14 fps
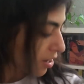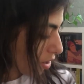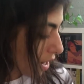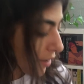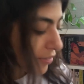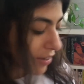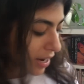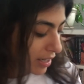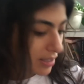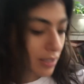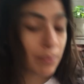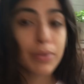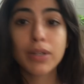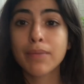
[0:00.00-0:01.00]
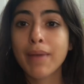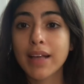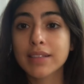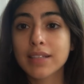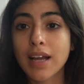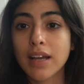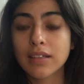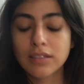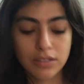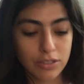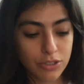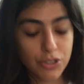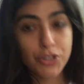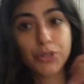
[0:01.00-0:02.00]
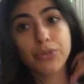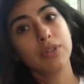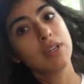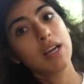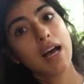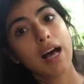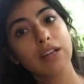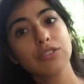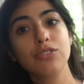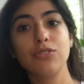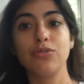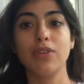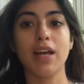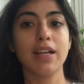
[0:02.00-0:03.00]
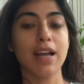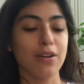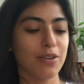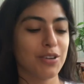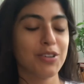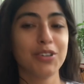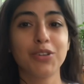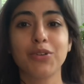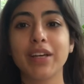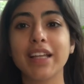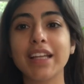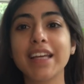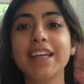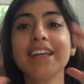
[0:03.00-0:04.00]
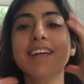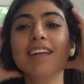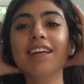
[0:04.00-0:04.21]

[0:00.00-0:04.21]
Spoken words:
Oh, I forgot to put a mask on. Shoot, I'll just do that now quickly.